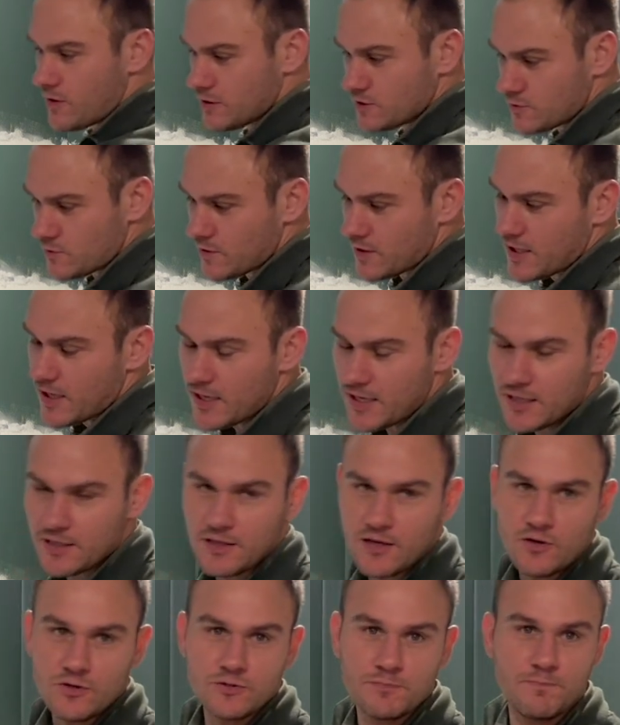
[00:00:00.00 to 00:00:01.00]
on getting
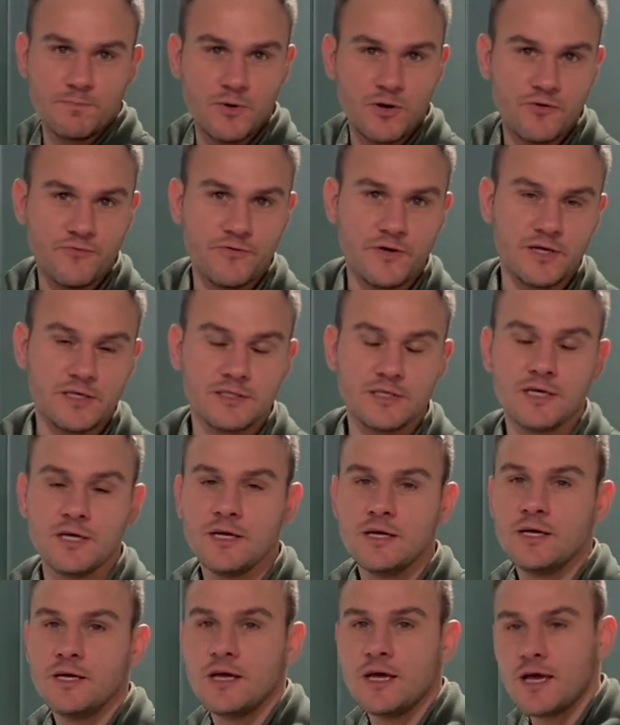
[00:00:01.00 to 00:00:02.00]
those perfect,
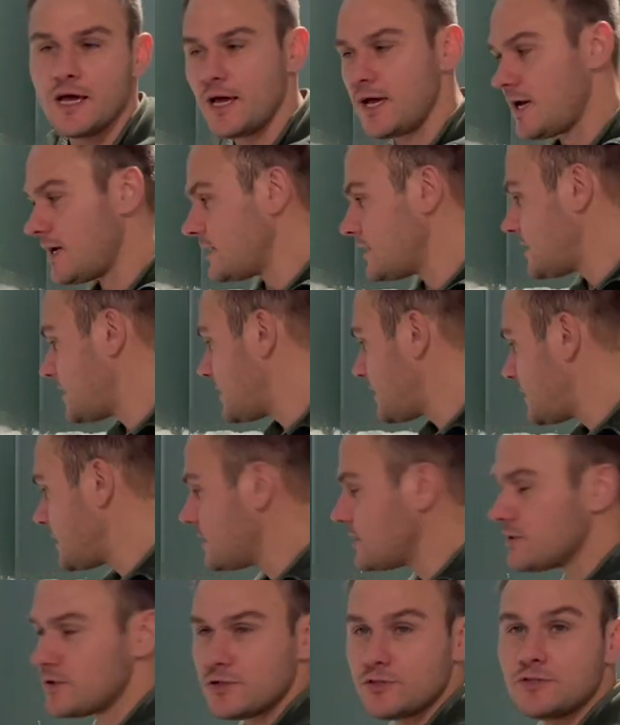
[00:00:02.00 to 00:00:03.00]
and
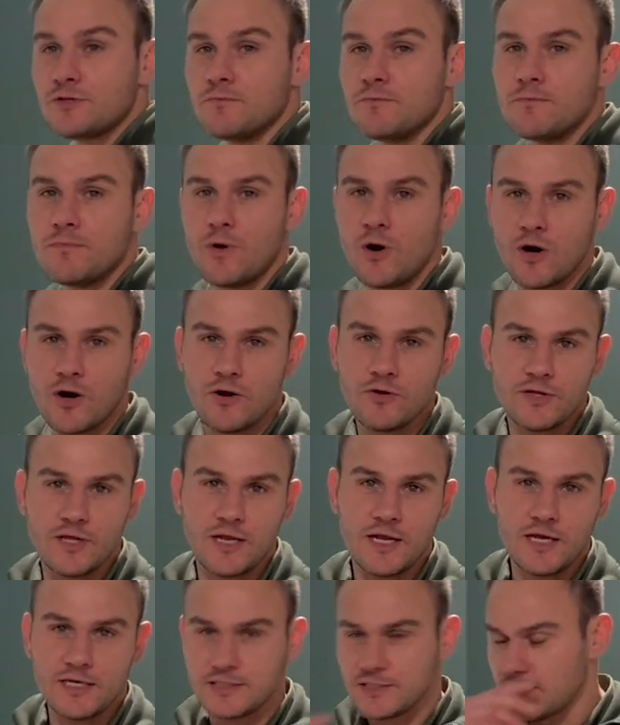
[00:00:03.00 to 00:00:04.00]
then tomorrow, the
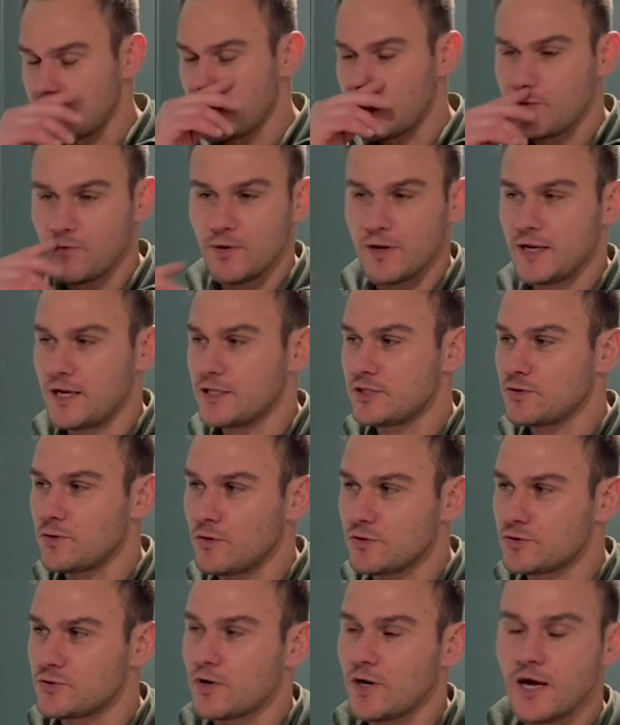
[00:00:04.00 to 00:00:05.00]
next day, when it's all
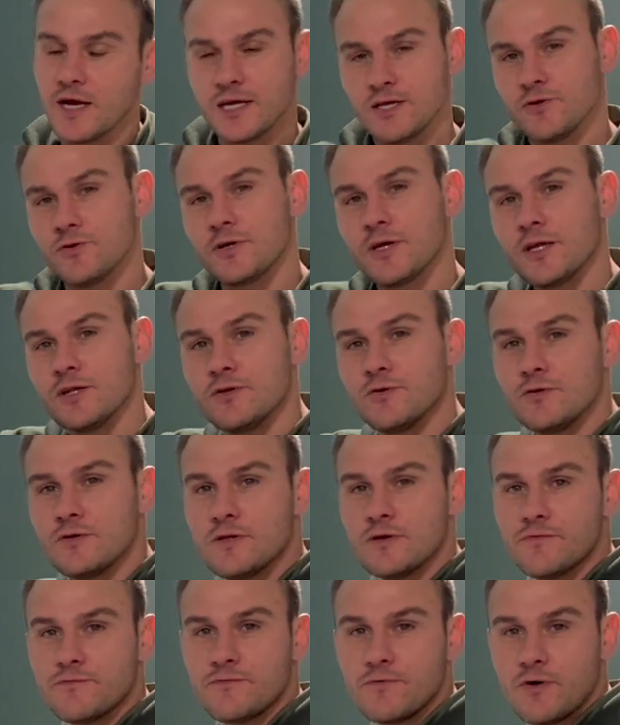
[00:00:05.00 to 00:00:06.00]
dry, you can do
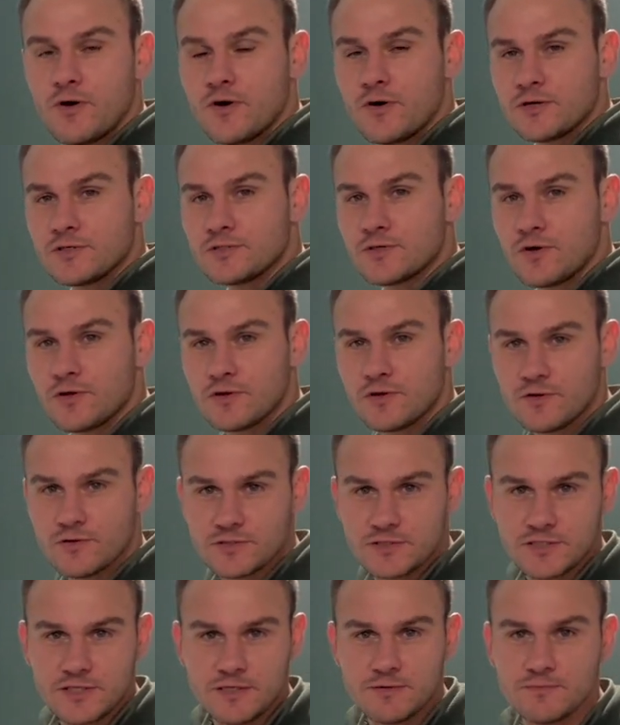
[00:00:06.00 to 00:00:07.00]
the horizontal
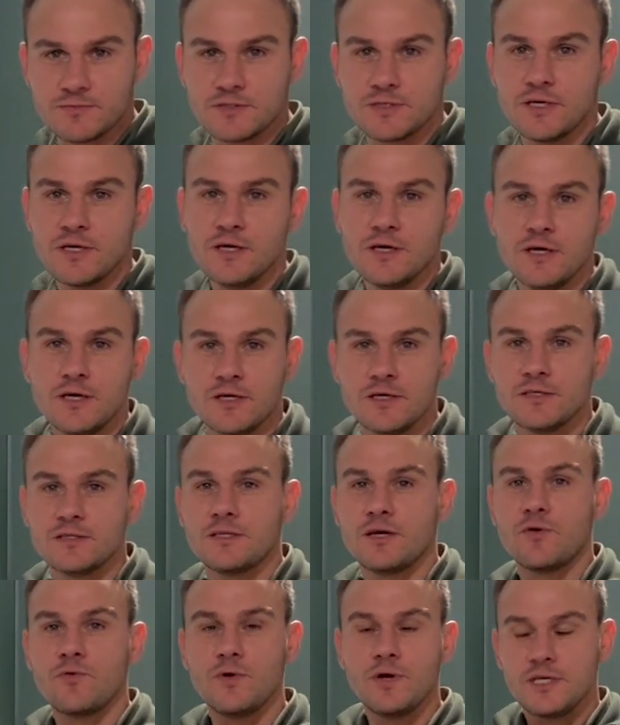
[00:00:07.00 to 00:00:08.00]
seams.
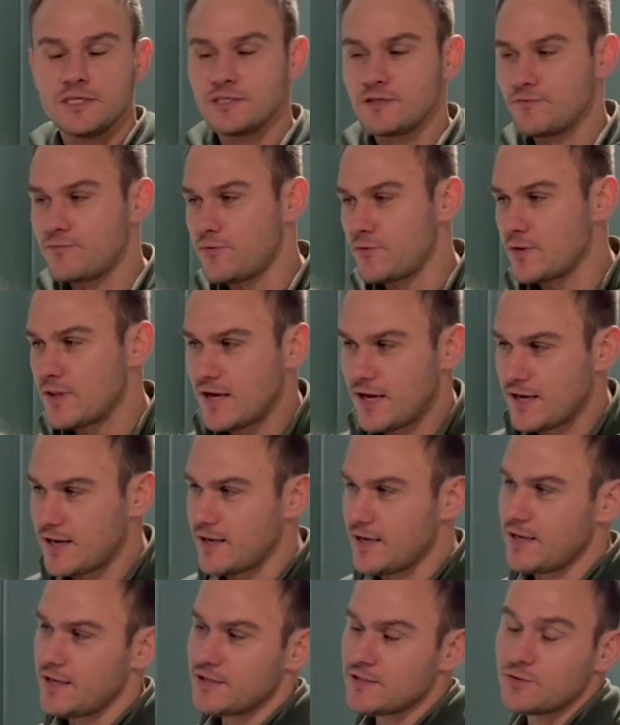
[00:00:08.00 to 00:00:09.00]
The reason for that
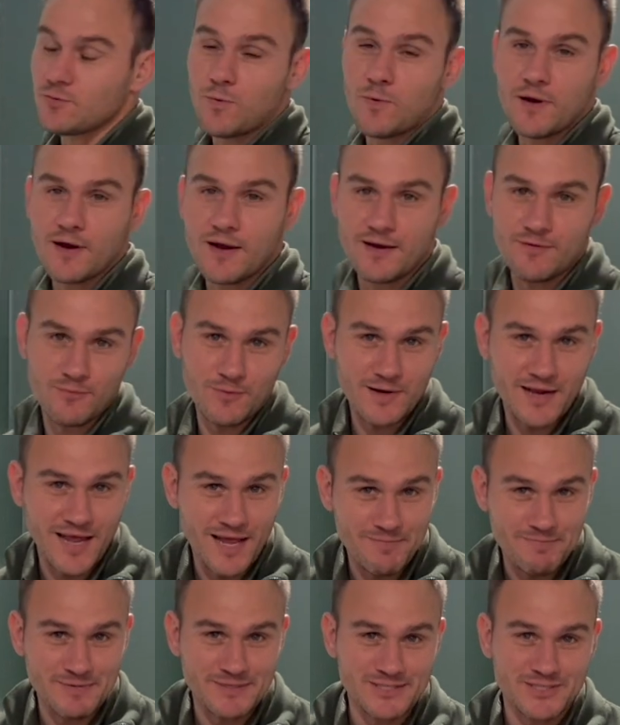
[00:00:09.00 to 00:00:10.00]
is what
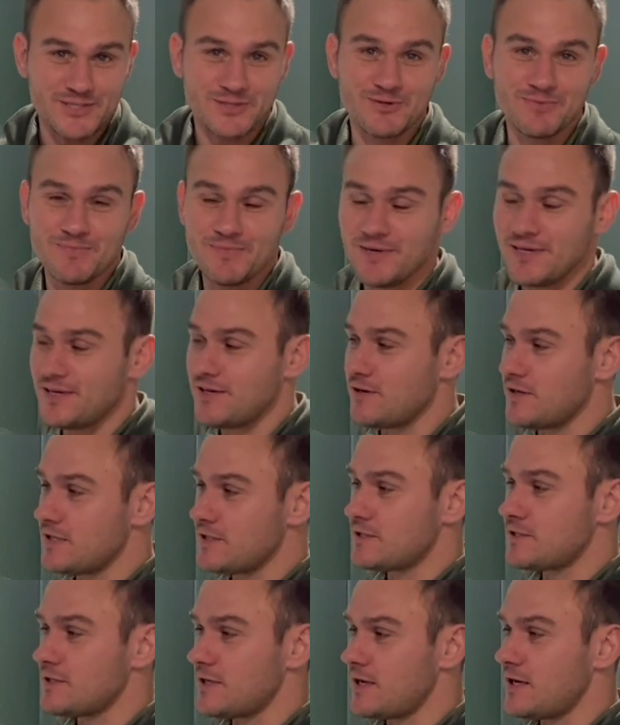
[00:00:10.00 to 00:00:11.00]
happens to me
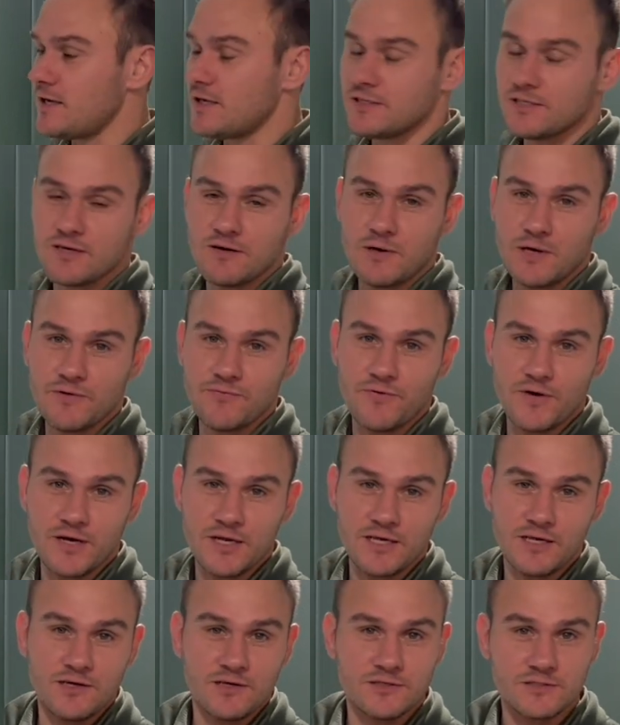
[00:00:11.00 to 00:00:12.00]
is it's quite
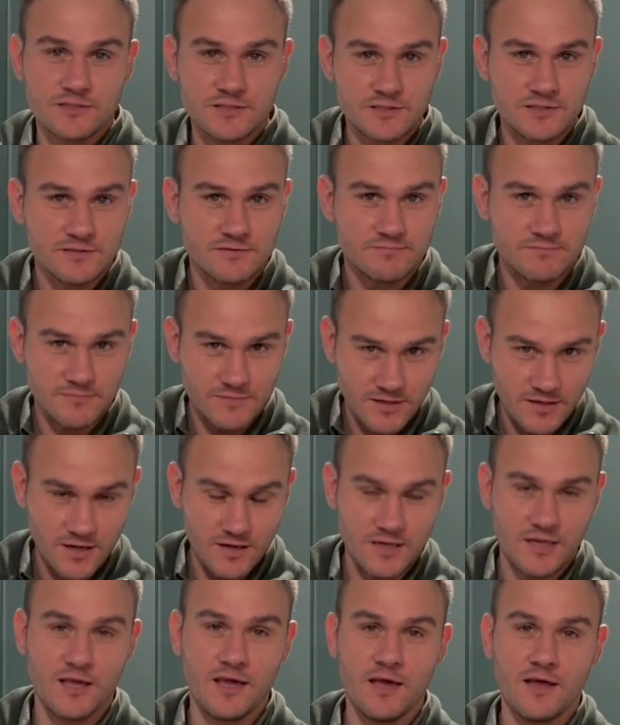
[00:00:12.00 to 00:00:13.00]
funny, because
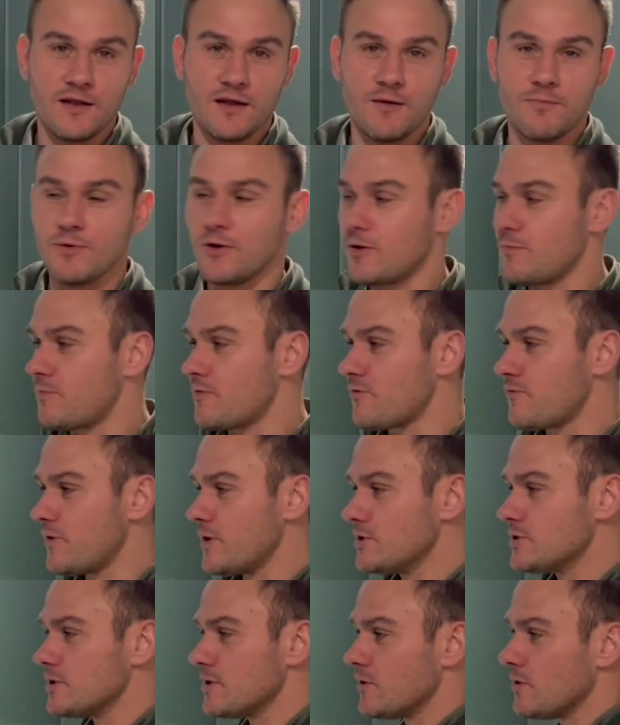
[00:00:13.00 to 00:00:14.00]
again, I'm not a
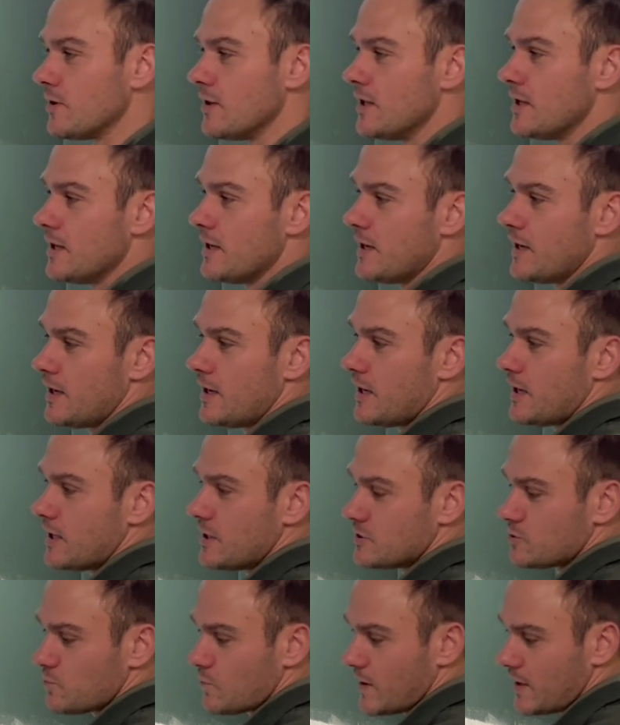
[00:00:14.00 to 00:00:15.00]
professional,
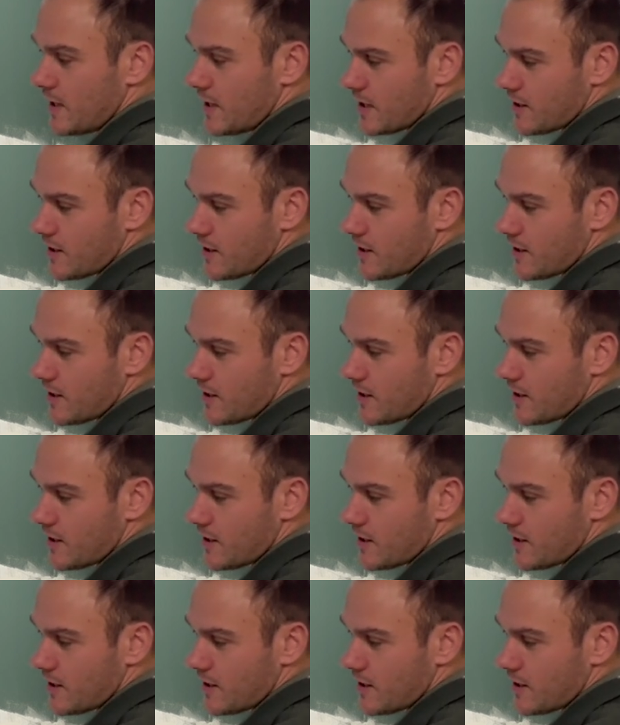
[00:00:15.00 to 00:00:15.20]
is when I